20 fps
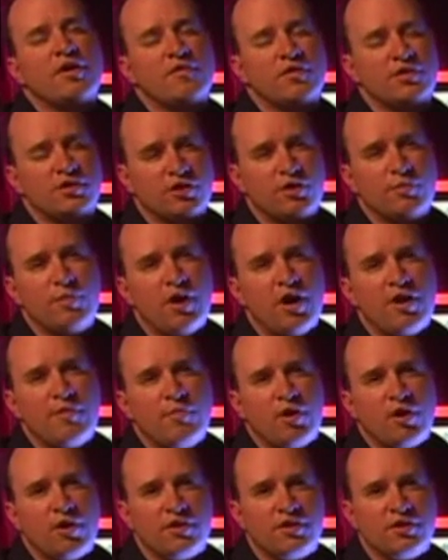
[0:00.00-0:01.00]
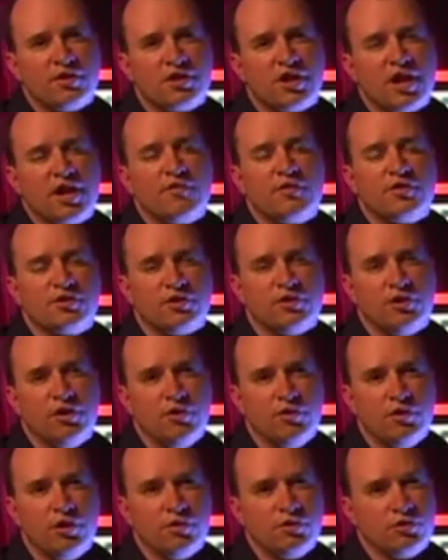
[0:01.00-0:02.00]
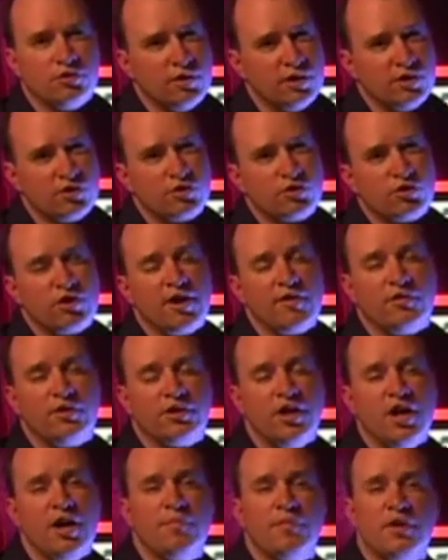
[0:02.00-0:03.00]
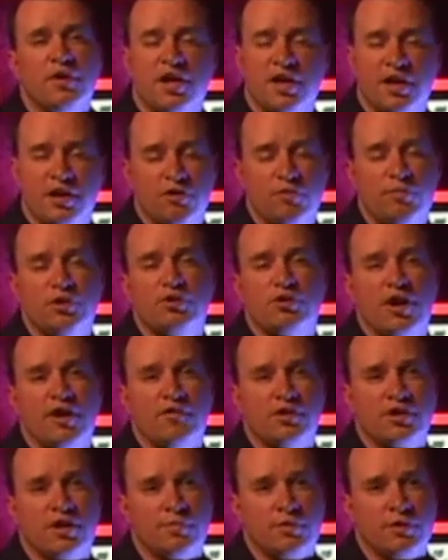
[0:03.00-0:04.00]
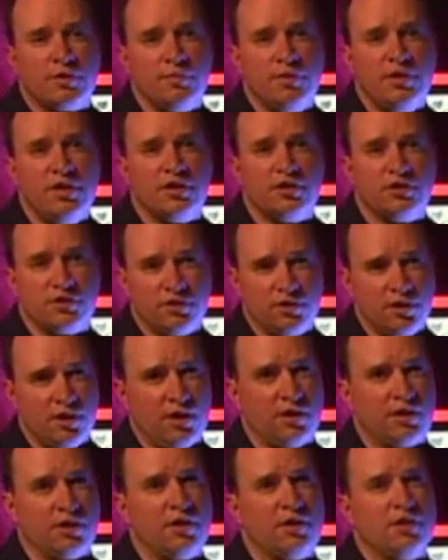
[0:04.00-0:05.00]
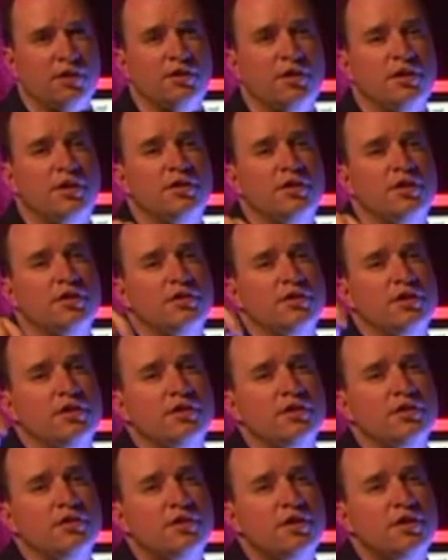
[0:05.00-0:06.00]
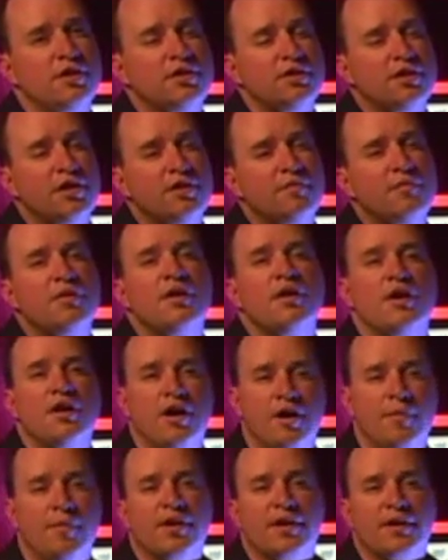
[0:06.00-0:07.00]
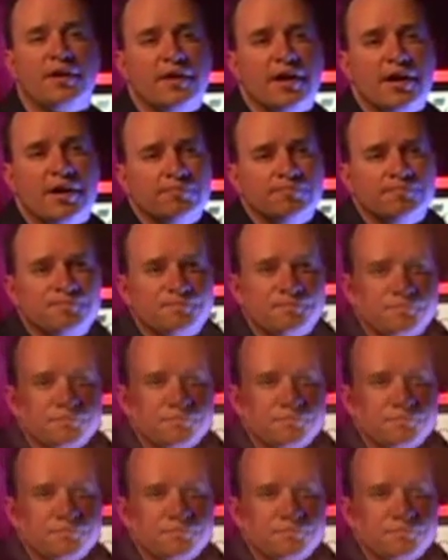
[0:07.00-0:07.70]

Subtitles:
If it's at the bottom part of the staff, it's a low note. So as you're traveling up, you would be traveling up in pitch. Da da da da da da da da, up like that.